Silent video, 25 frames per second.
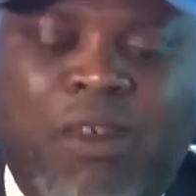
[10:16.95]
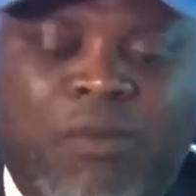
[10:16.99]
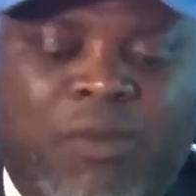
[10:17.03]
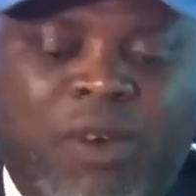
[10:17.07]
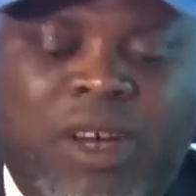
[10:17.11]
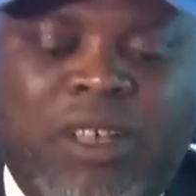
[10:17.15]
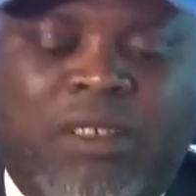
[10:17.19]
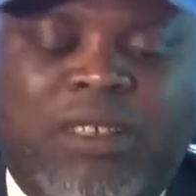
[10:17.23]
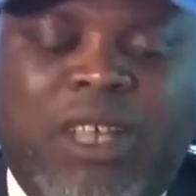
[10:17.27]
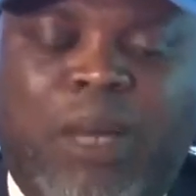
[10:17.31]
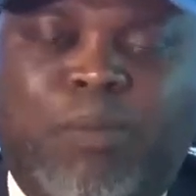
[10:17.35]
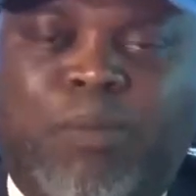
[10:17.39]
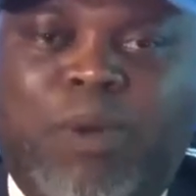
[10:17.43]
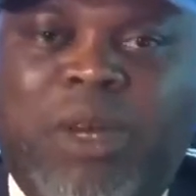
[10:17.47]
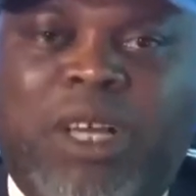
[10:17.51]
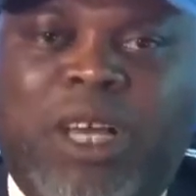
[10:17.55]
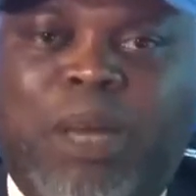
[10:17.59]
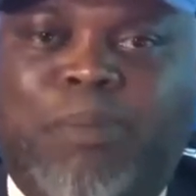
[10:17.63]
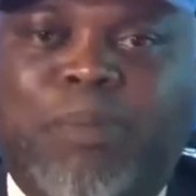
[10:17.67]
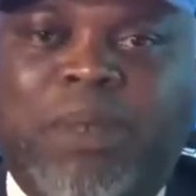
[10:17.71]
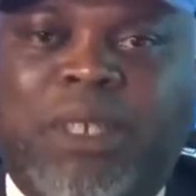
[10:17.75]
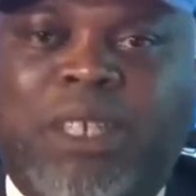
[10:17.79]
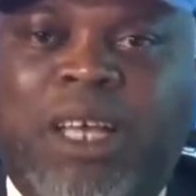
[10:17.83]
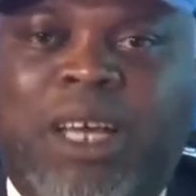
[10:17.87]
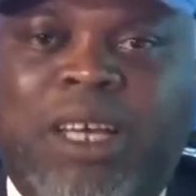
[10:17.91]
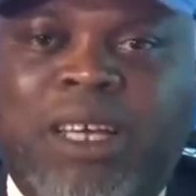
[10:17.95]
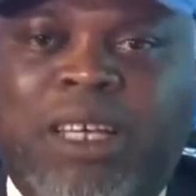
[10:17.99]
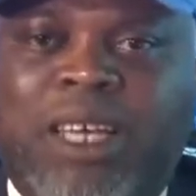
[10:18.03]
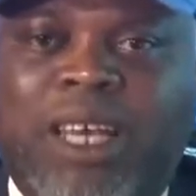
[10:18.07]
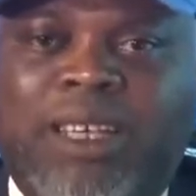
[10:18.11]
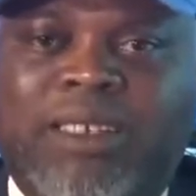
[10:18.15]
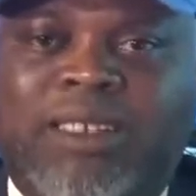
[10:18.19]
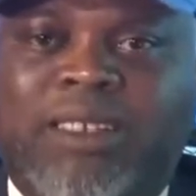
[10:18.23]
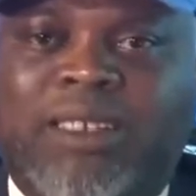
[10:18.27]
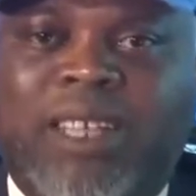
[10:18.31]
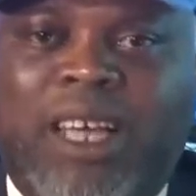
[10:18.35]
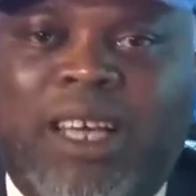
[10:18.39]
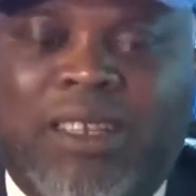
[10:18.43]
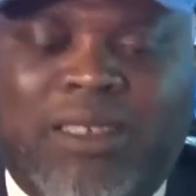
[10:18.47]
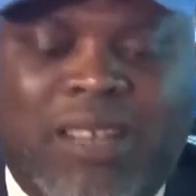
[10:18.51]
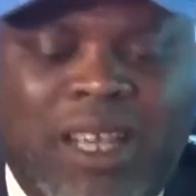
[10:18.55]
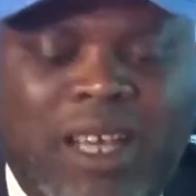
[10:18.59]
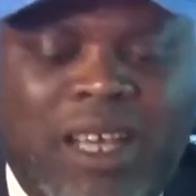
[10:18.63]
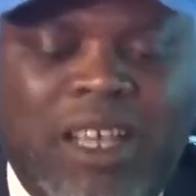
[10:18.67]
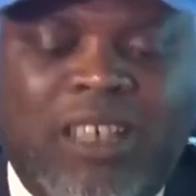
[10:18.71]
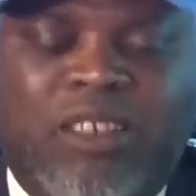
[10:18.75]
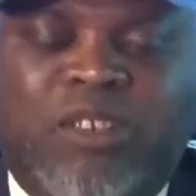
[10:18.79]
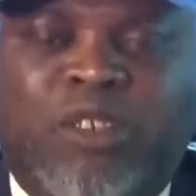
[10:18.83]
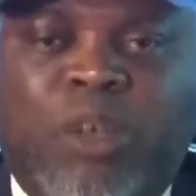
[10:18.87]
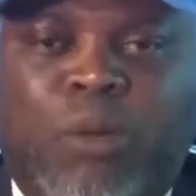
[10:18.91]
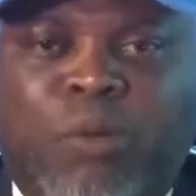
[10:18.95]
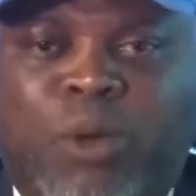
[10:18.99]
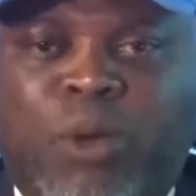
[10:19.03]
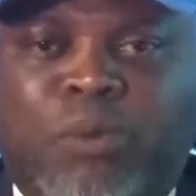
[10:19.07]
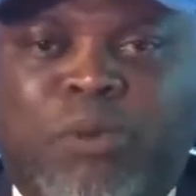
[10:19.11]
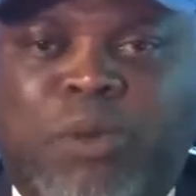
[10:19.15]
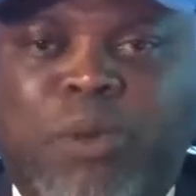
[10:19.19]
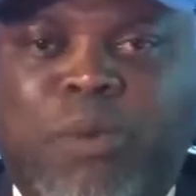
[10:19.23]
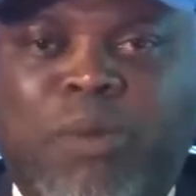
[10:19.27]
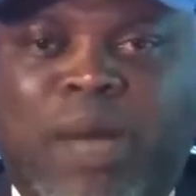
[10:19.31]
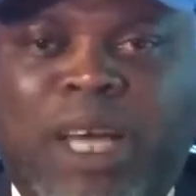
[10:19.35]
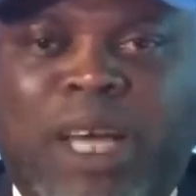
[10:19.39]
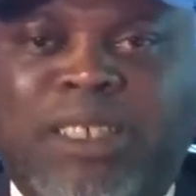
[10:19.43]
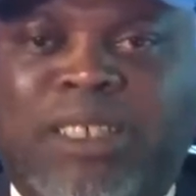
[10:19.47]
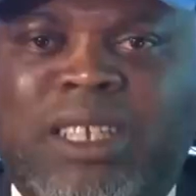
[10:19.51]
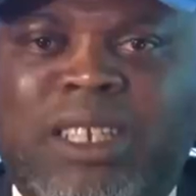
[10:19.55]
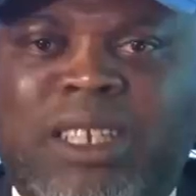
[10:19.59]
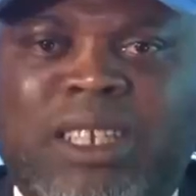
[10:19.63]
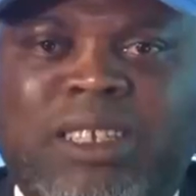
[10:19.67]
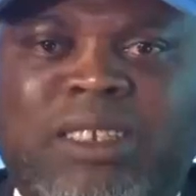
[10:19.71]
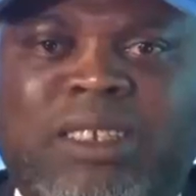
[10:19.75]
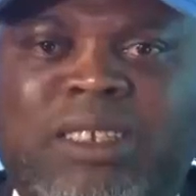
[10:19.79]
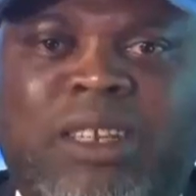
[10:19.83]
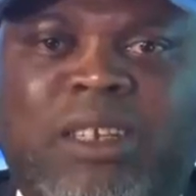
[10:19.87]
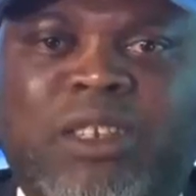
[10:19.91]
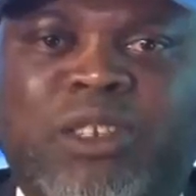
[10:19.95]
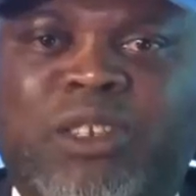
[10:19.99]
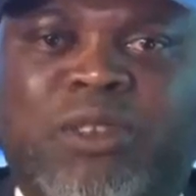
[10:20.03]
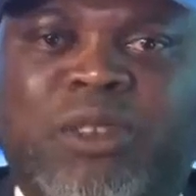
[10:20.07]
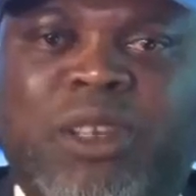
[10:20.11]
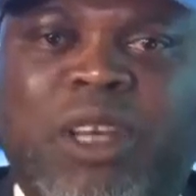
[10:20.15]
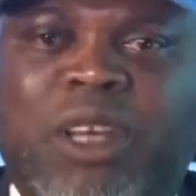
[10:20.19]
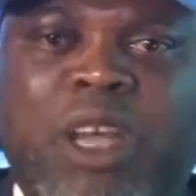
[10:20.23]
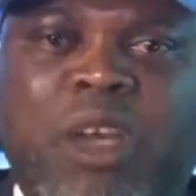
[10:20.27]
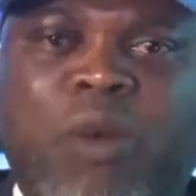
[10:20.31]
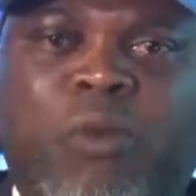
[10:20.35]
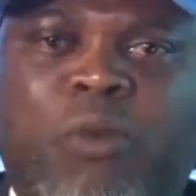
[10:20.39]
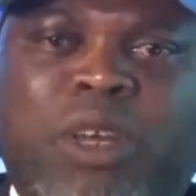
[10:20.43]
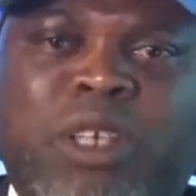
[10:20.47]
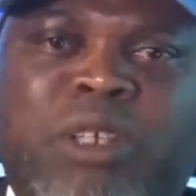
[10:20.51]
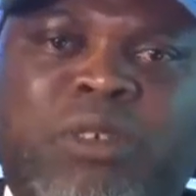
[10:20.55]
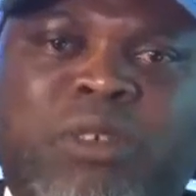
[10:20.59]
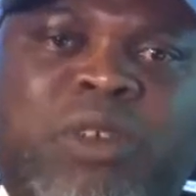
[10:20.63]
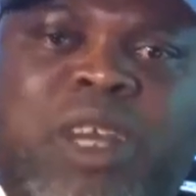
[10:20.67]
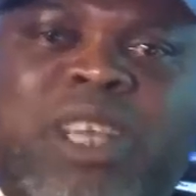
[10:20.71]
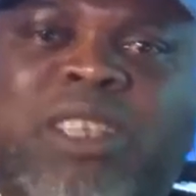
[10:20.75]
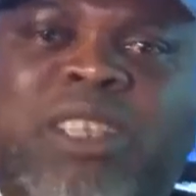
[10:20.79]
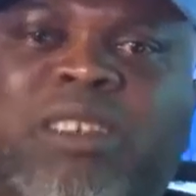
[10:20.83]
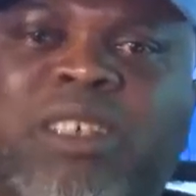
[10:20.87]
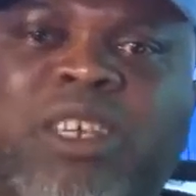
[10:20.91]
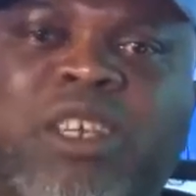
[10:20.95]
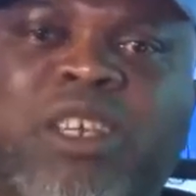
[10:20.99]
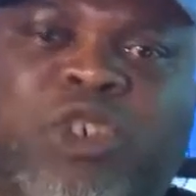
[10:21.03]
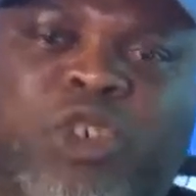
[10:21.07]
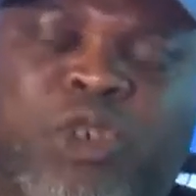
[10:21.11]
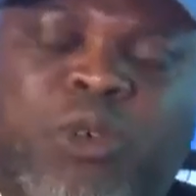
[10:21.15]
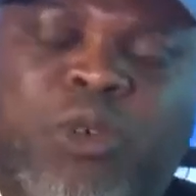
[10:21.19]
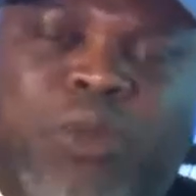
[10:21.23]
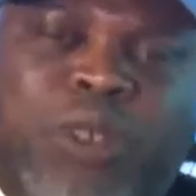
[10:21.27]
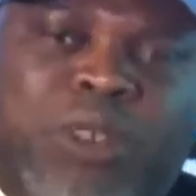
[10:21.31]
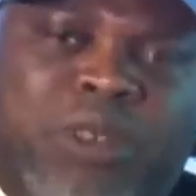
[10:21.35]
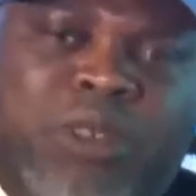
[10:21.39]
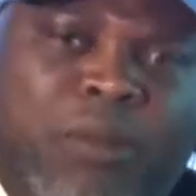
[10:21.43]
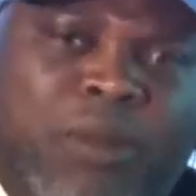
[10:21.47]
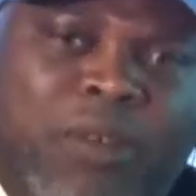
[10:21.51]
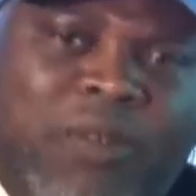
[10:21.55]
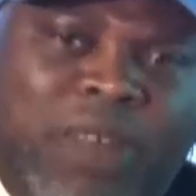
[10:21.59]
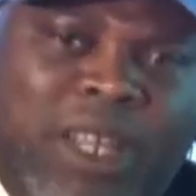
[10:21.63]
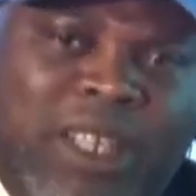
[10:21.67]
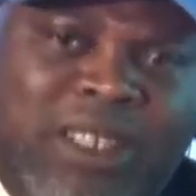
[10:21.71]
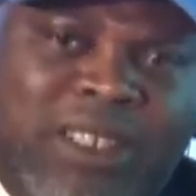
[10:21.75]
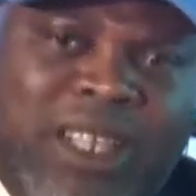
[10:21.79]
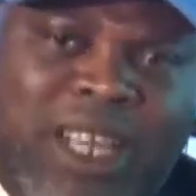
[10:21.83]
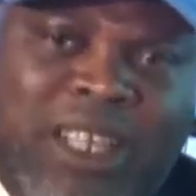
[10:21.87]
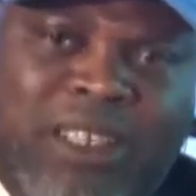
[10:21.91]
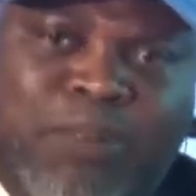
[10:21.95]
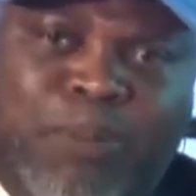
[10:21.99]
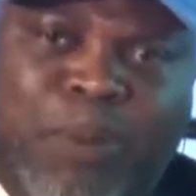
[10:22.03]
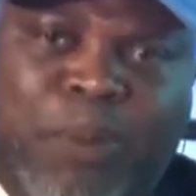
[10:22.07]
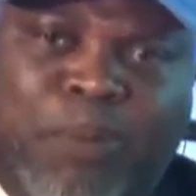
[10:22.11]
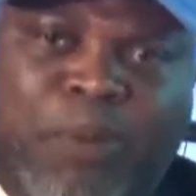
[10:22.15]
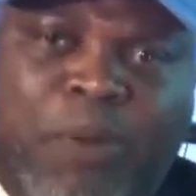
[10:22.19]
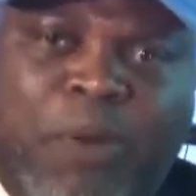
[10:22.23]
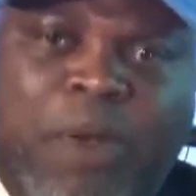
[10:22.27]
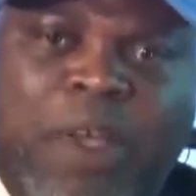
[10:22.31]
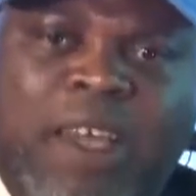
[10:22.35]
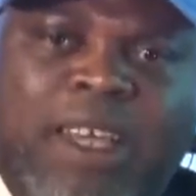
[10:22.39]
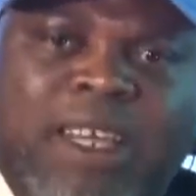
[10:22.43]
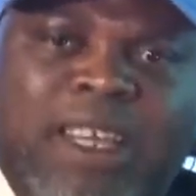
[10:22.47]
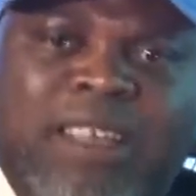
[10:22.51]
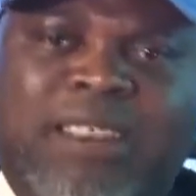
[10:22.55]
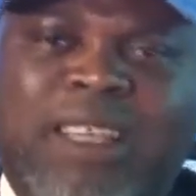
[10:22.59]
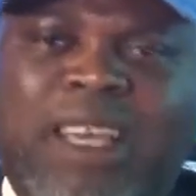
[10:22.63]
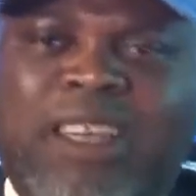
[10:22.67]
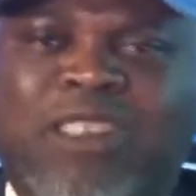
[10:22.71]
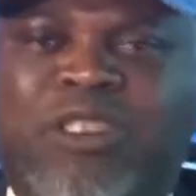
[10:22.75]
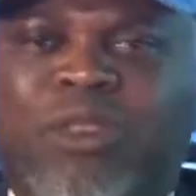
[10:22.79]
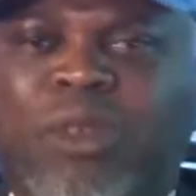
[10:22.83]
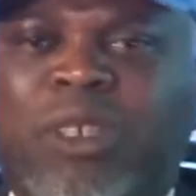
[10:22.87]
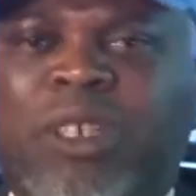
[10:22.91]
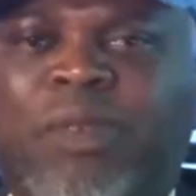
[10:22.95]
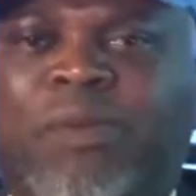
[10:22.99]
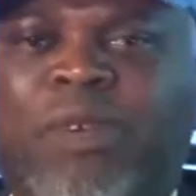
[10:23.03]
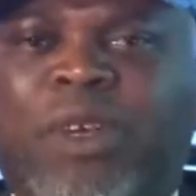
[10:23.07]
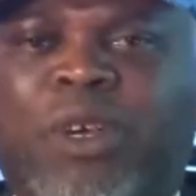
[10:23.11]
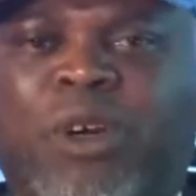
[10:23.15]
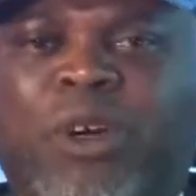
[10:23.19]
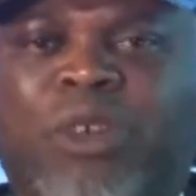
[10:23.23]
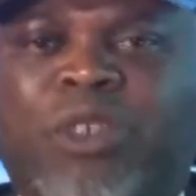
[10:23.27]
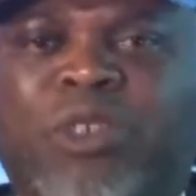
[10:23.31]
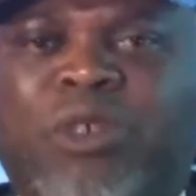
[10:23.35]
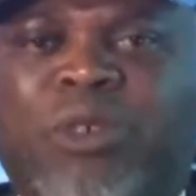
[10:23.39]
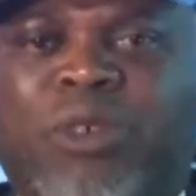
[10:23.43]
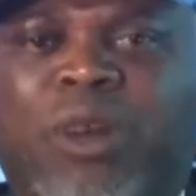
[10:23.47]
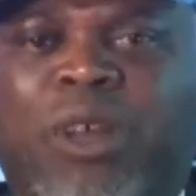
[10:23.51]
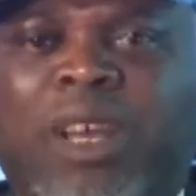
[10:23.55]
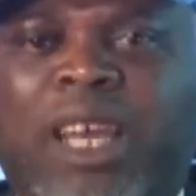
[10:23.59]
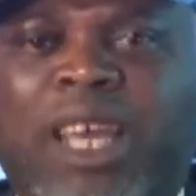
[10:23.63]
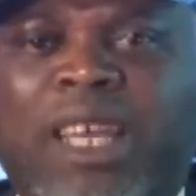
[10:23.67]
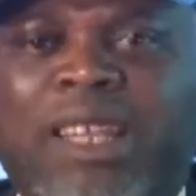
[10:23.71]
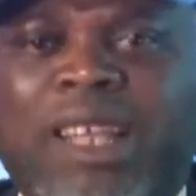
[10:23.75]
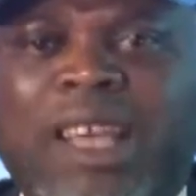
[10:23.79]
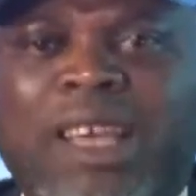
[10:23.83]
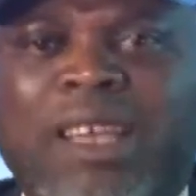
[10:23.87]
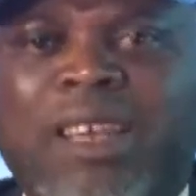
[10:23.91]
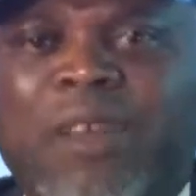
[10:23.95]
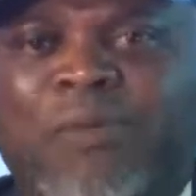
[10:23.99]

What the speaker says: For example, capital gains tax is suboptimized in this country. When you raise the issue with some of our tax people, they say it's so difficult to collect.